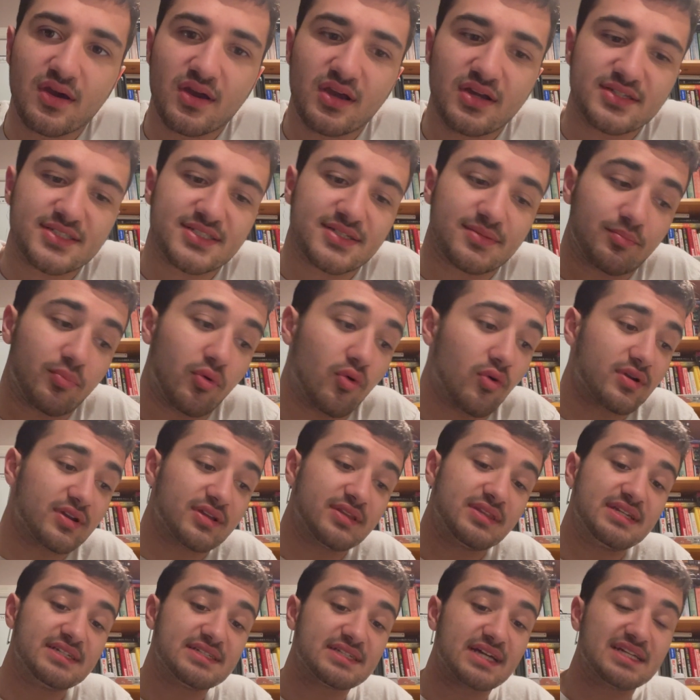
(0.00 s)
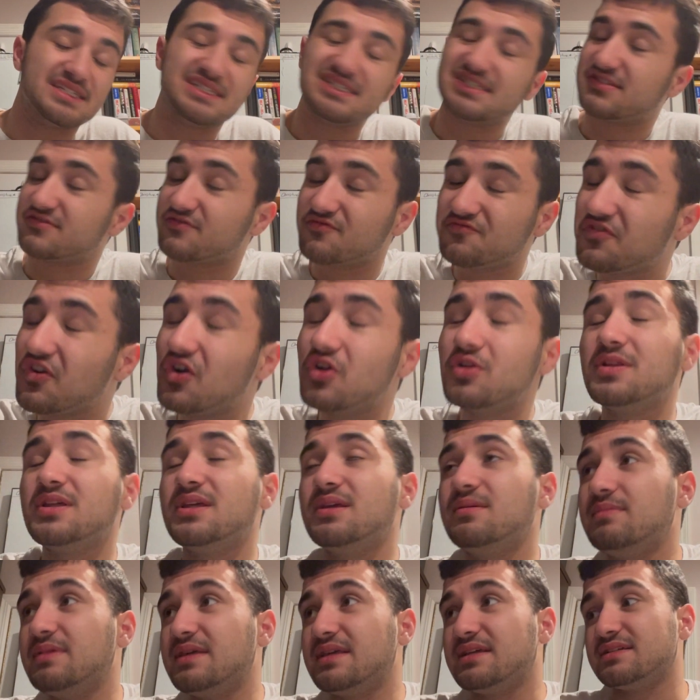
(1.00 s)
supported these ideas
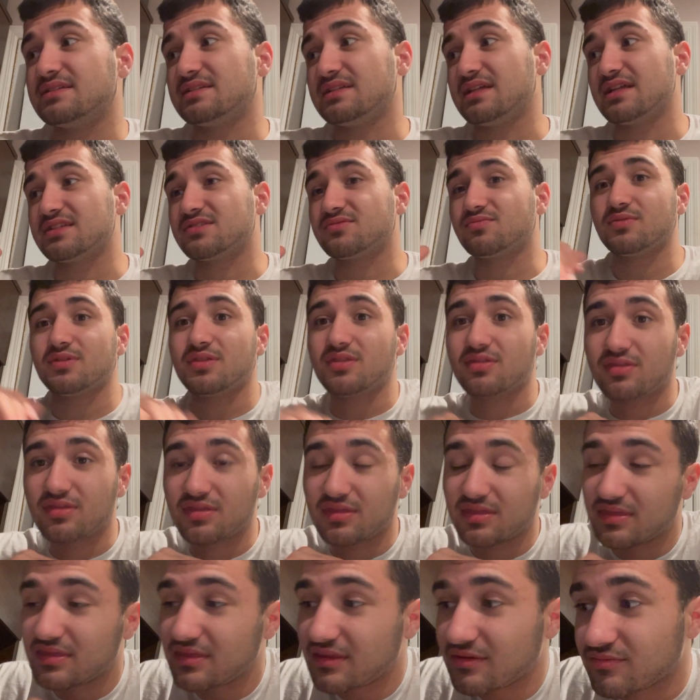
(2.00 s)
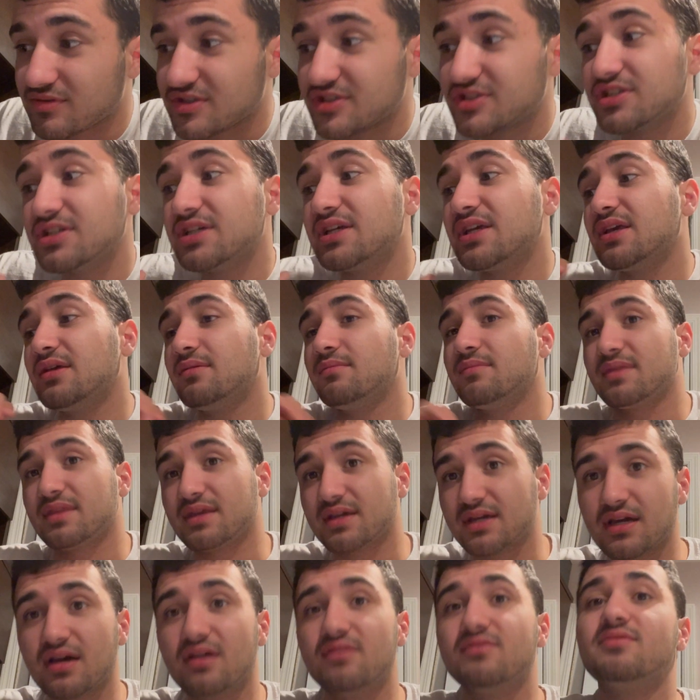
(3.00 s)
fully because that's what the regime, the
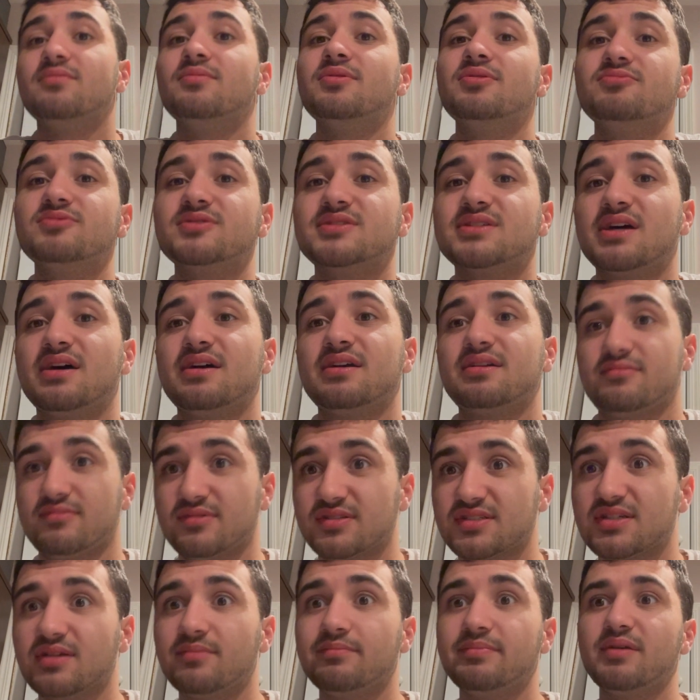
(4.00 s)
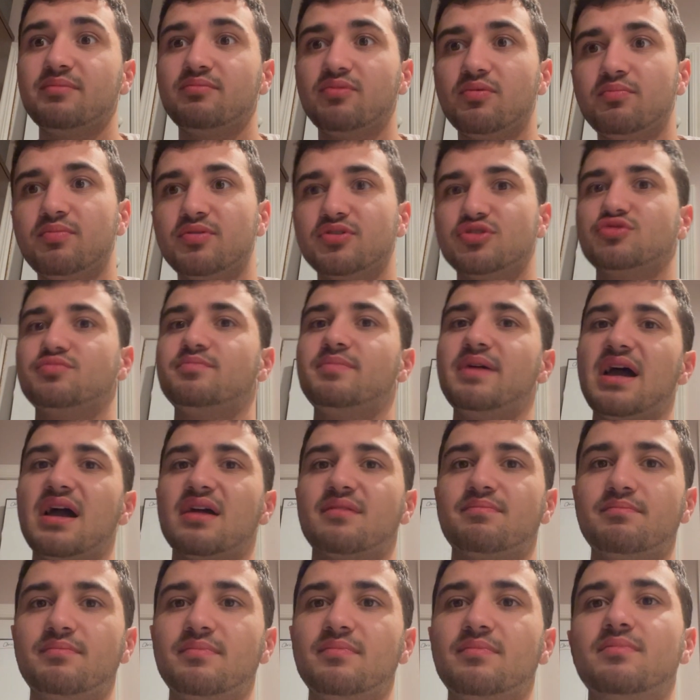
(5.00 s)
government was telling them, and some people pushed
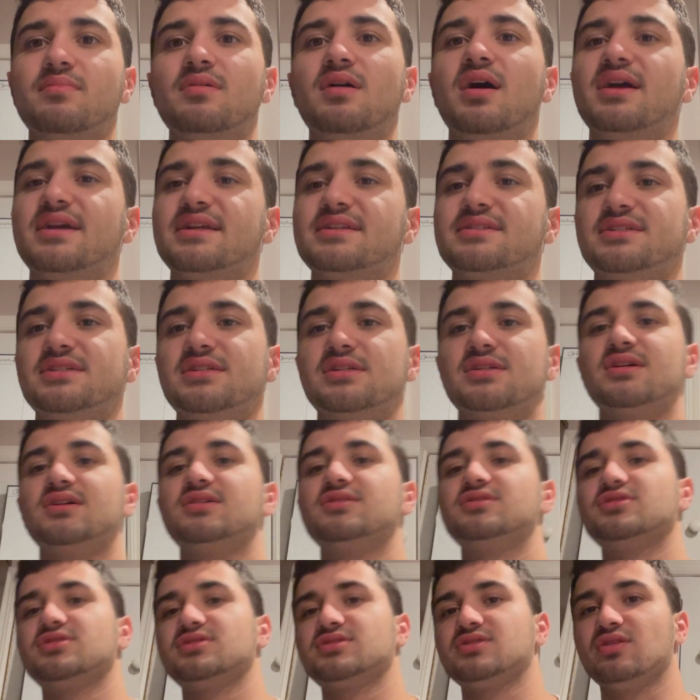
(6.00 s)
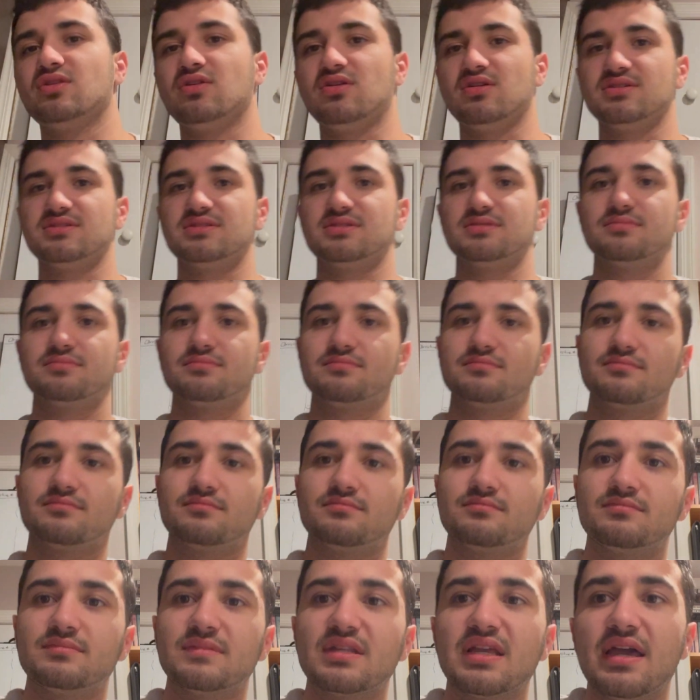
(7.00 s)
back against these unjust laws.
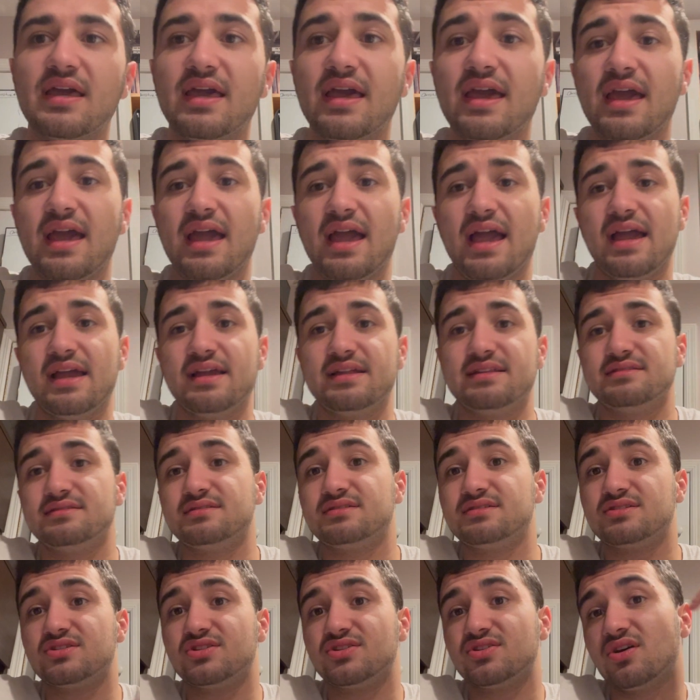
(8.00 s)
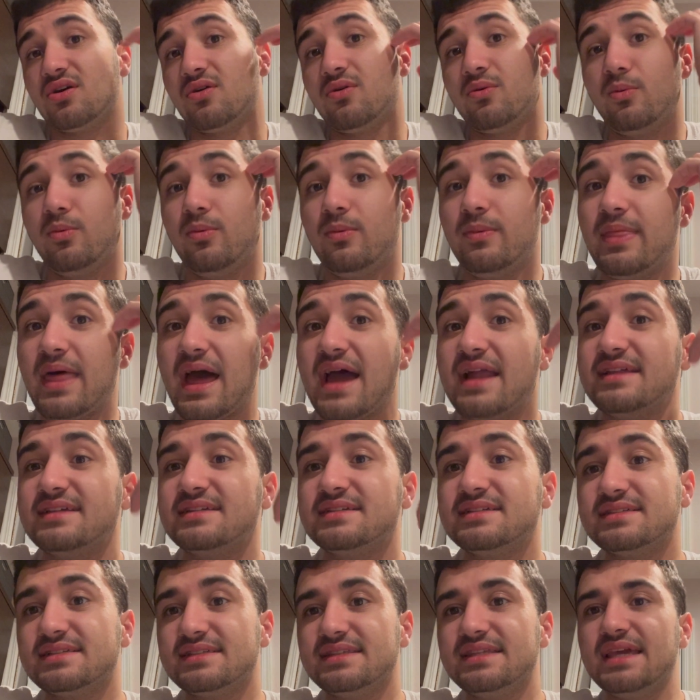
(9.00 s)
And so that
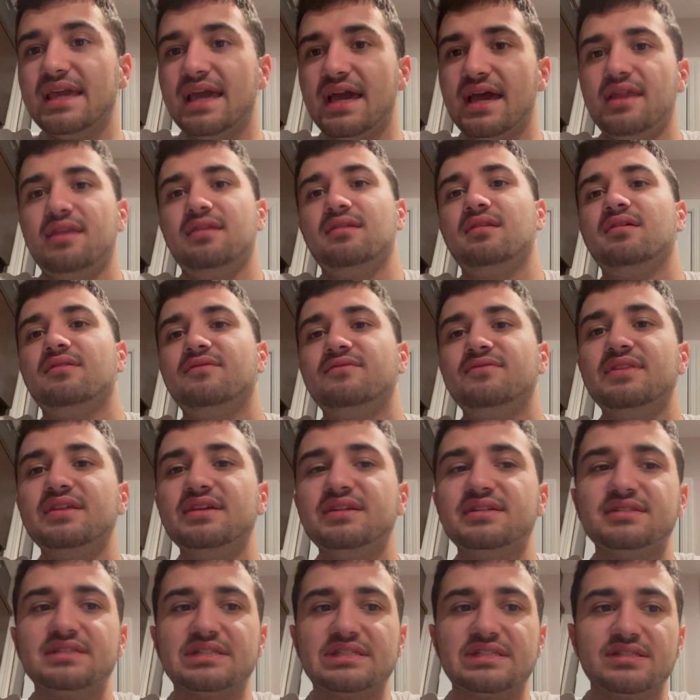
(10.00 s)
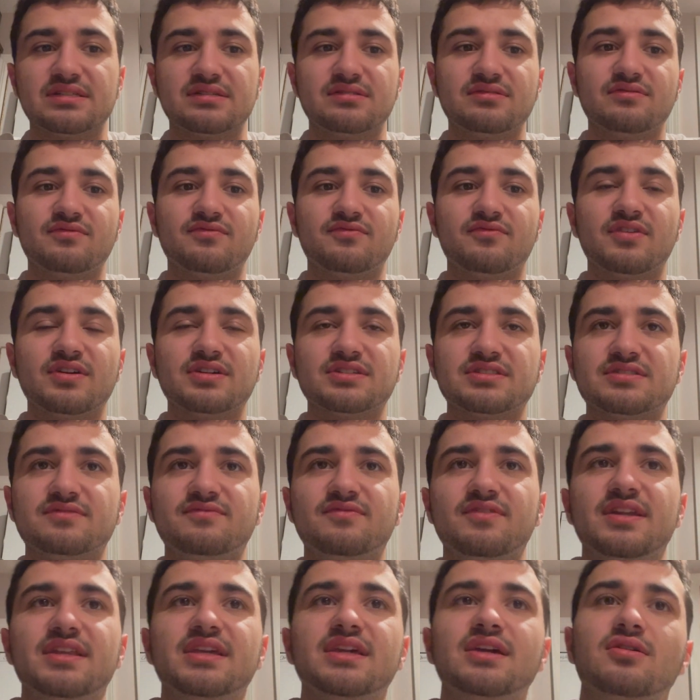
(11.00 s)
is the end of this first
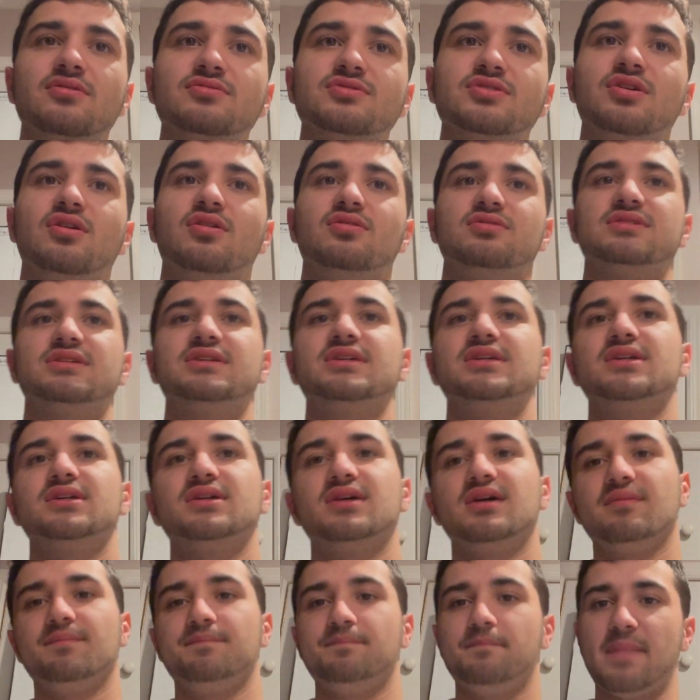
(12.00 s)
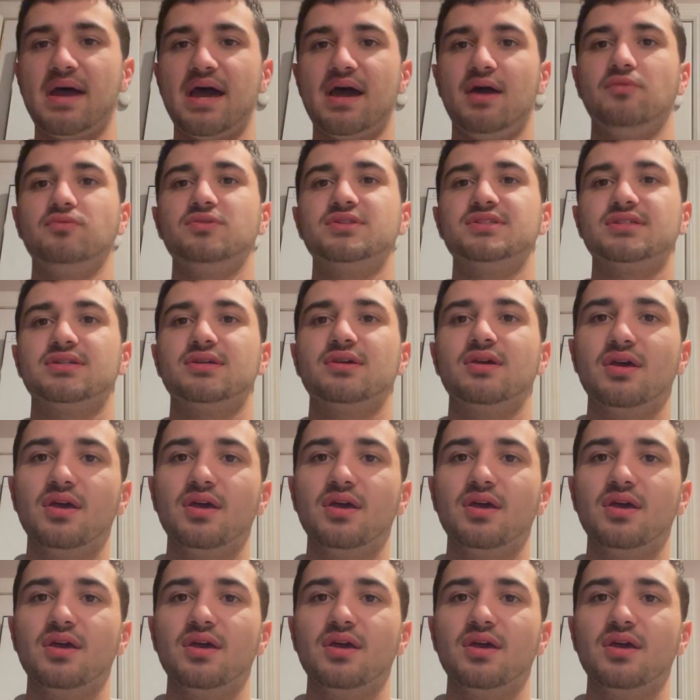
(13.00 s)
video talking about